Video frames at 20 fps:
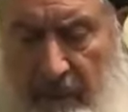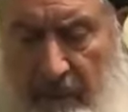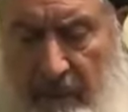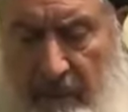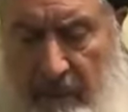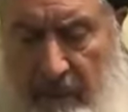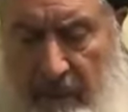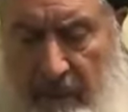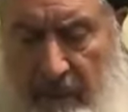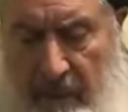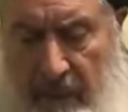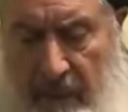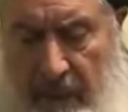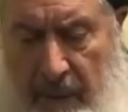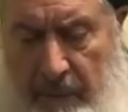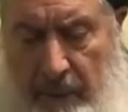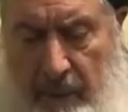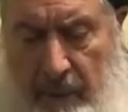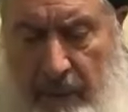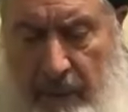the
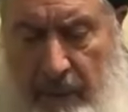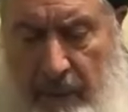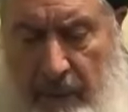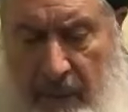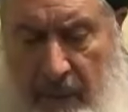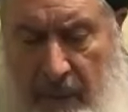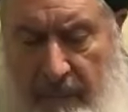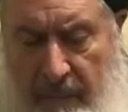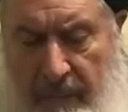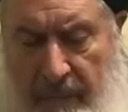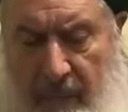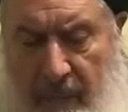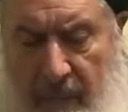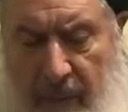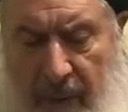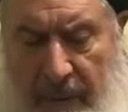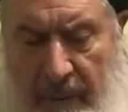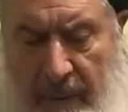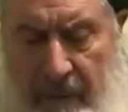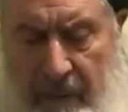deputy of the
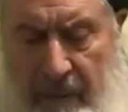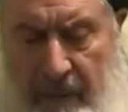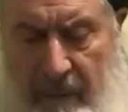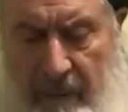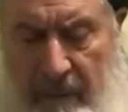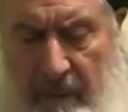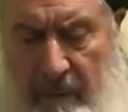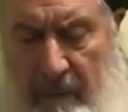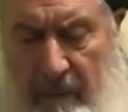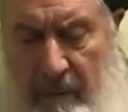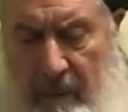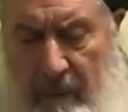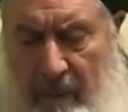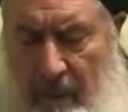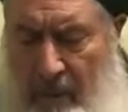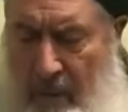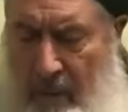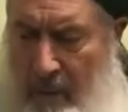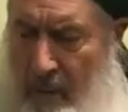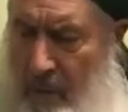one
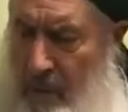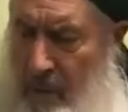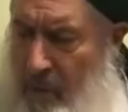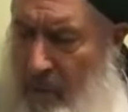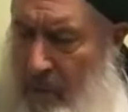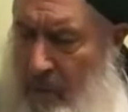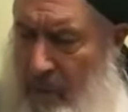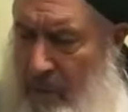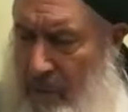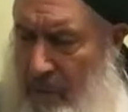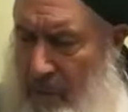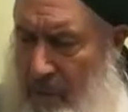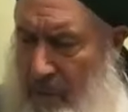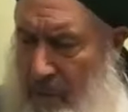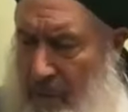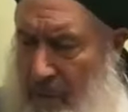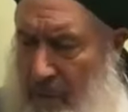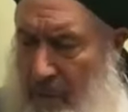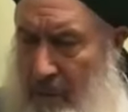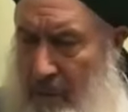who
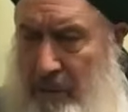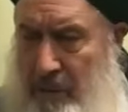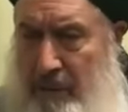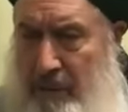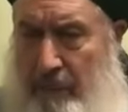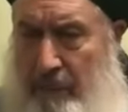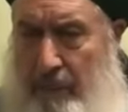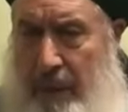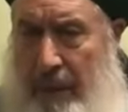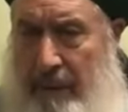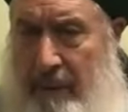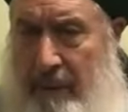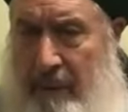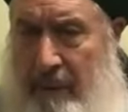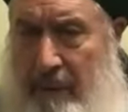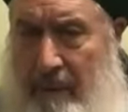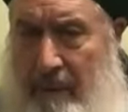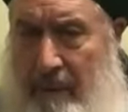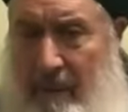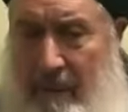spread
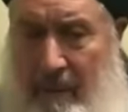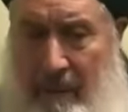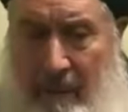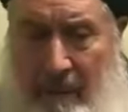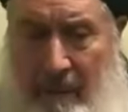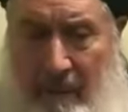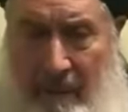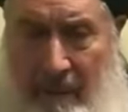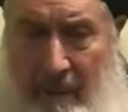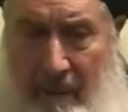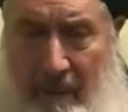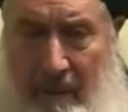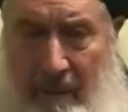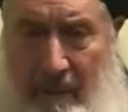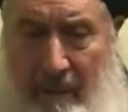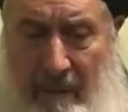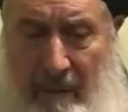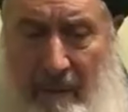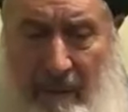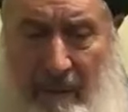
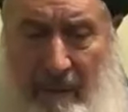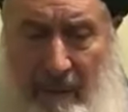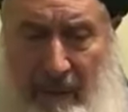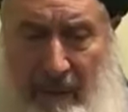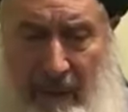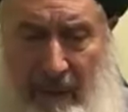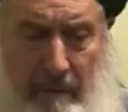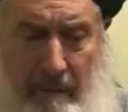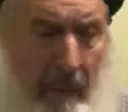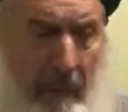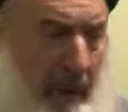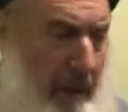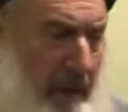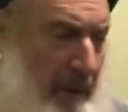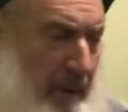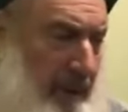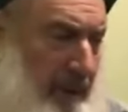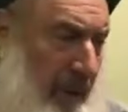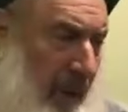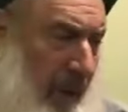the himma,
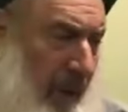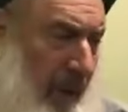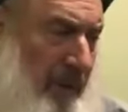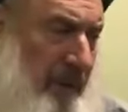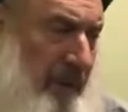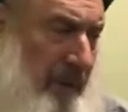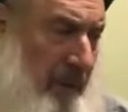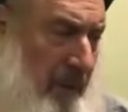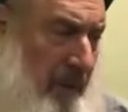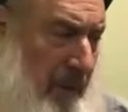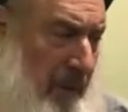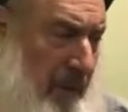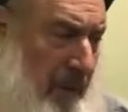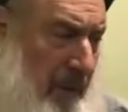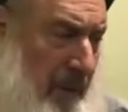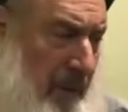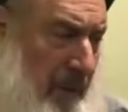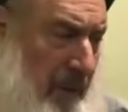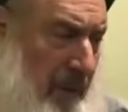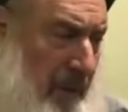all the different
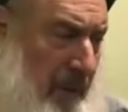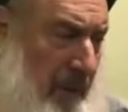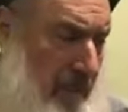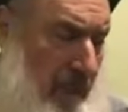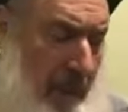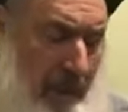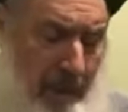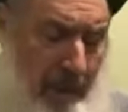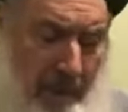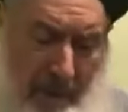kinds of himma,